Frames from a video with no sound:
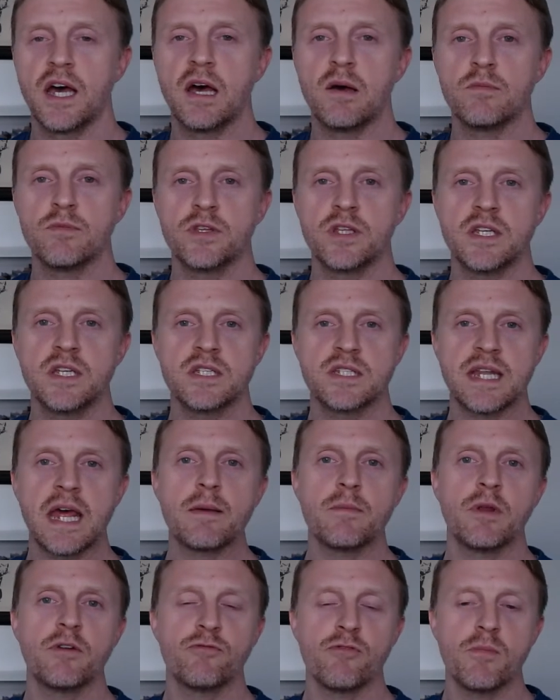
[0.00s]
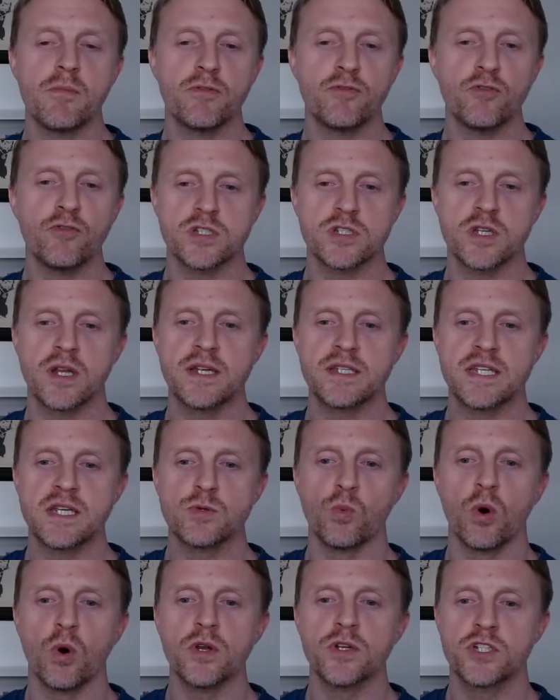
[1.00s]
the statement from before. So it says,
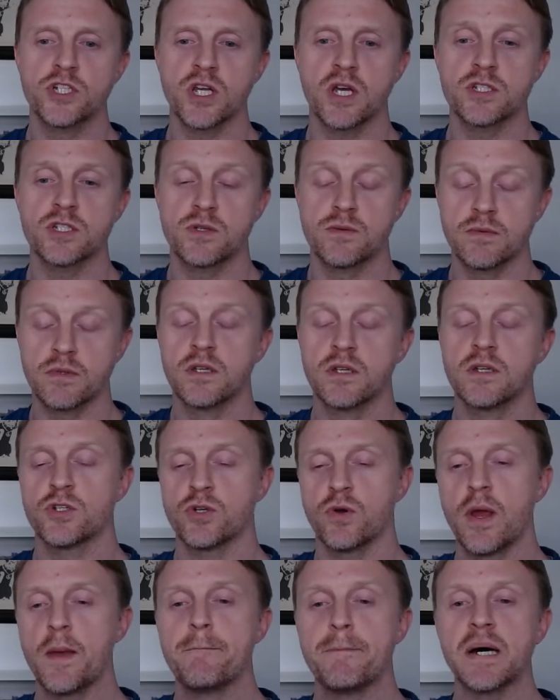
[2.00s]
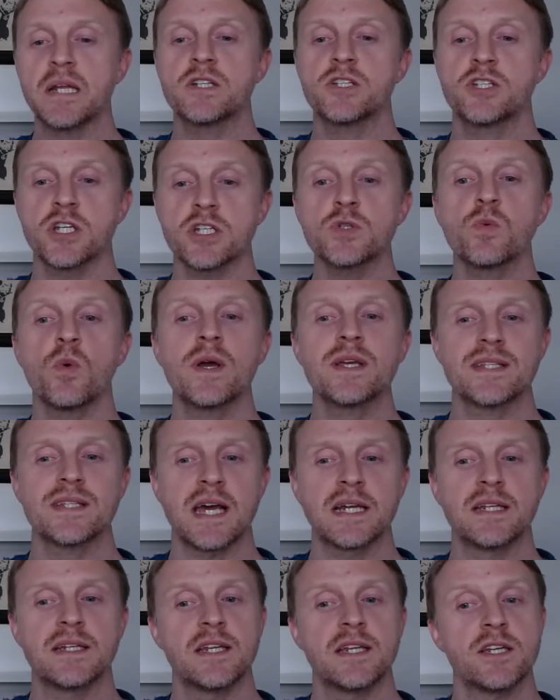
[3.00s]
but just what
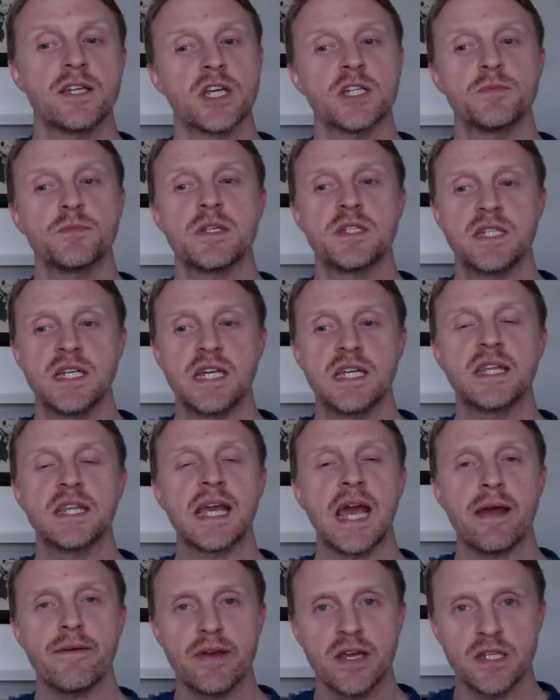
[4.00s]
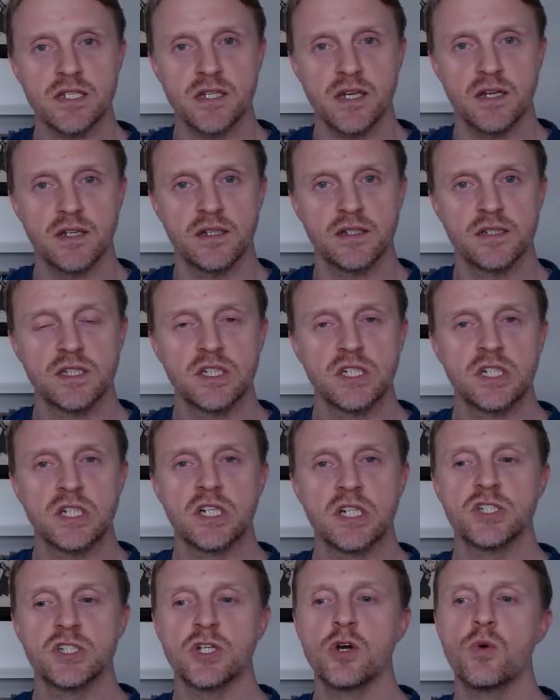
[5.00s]
exactly did Shakespeare see in the character?
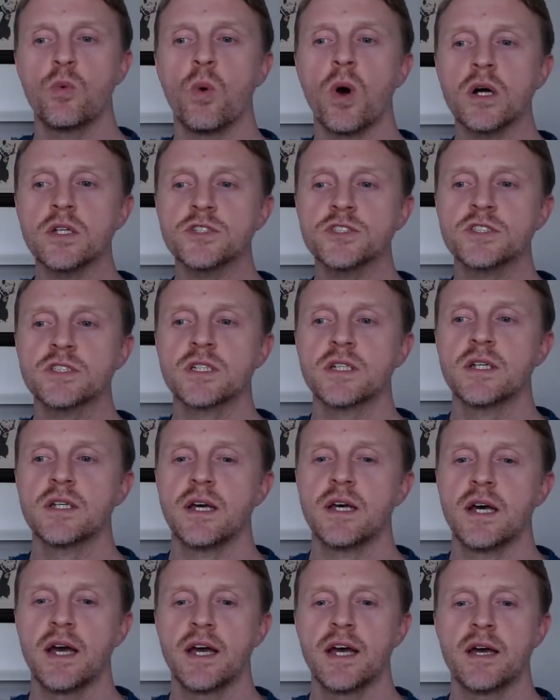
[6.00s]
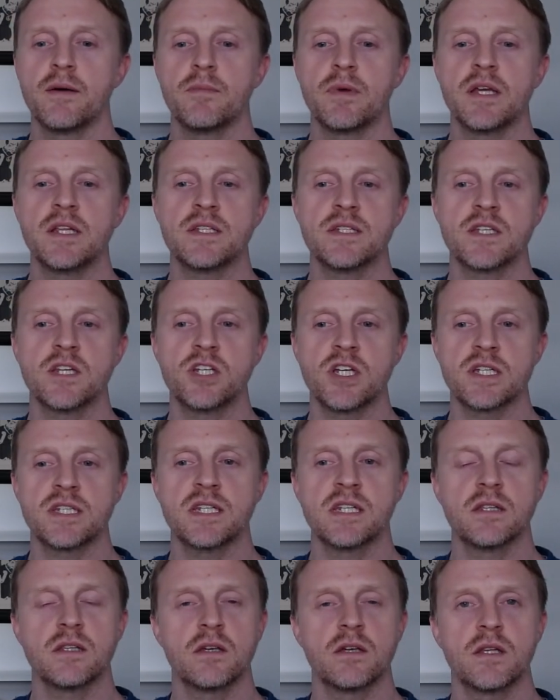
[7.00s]
So whilst it's
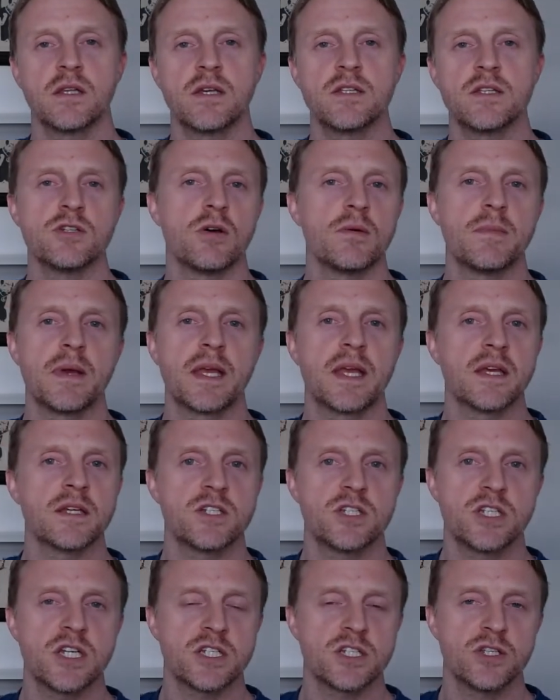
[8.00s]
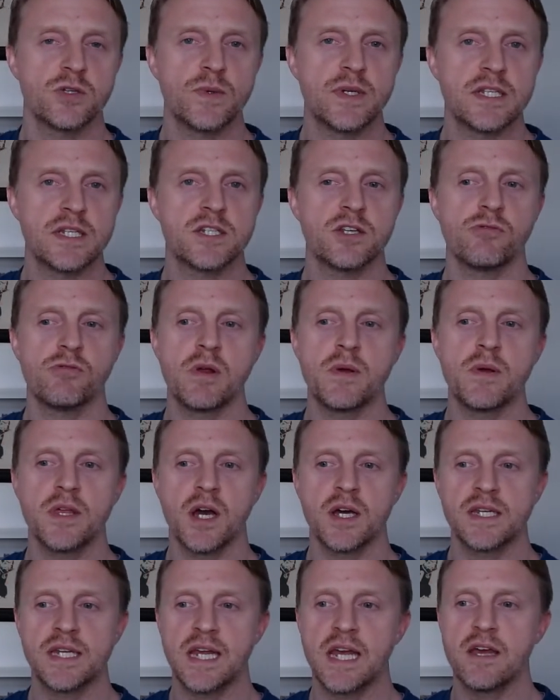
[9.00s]
suggesting that it's not making a suggestion that we disagree with the
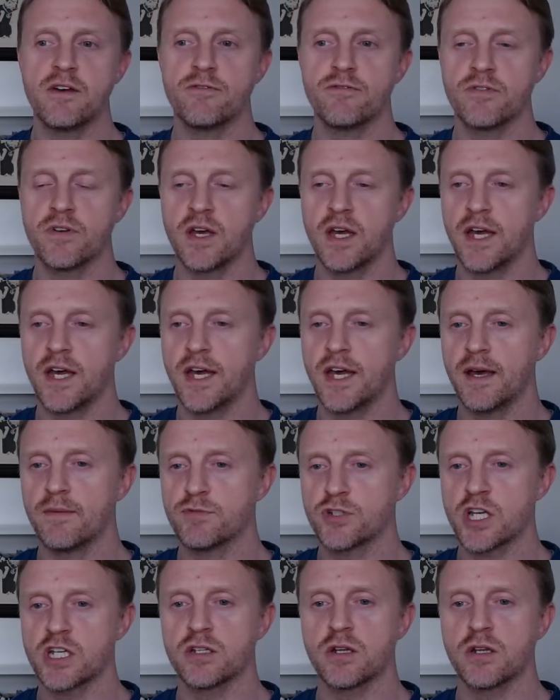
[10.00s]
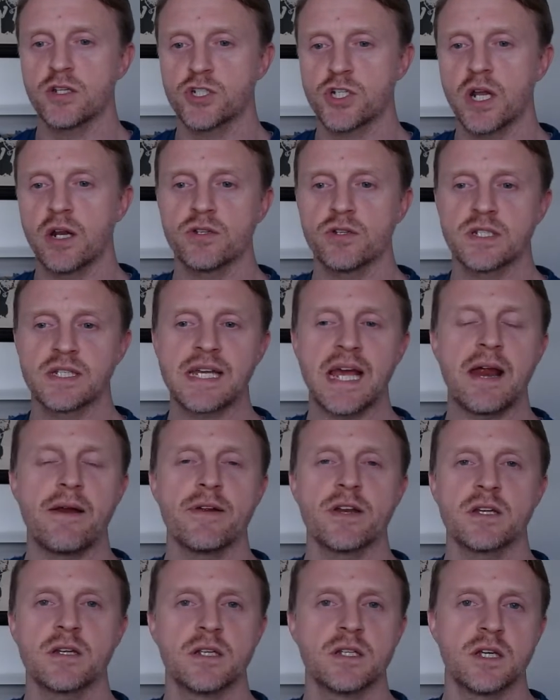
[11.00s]
idea of Shylock
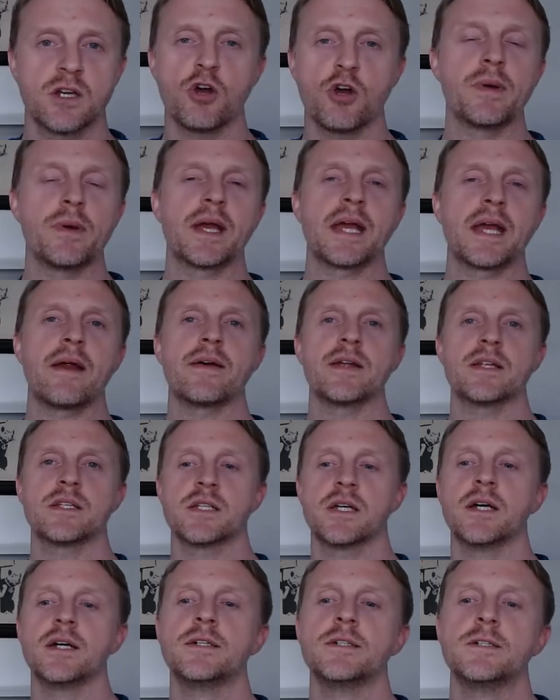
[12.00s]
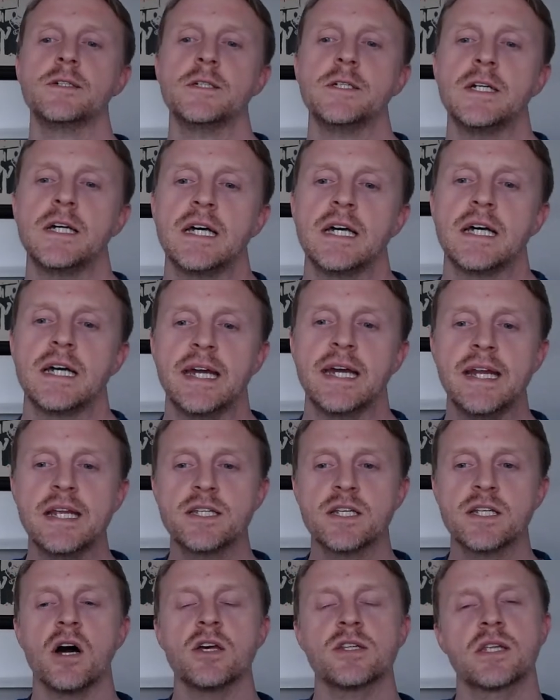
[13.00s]
as a comic character, it is
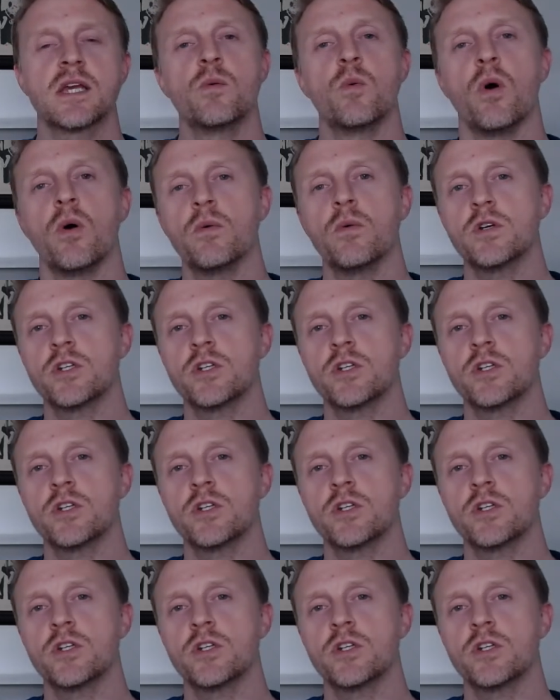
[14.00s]
asking what